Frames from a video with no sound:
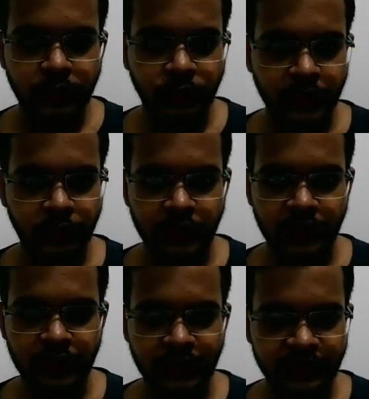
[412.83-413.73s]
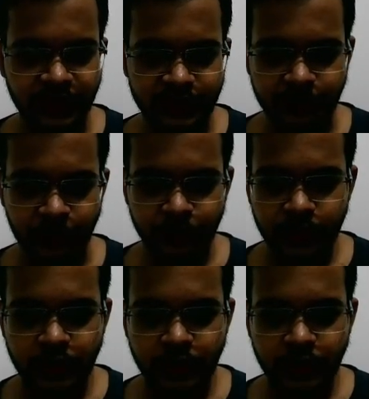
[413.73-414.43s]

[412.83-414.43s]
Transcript: Okay, you can definitely check them out.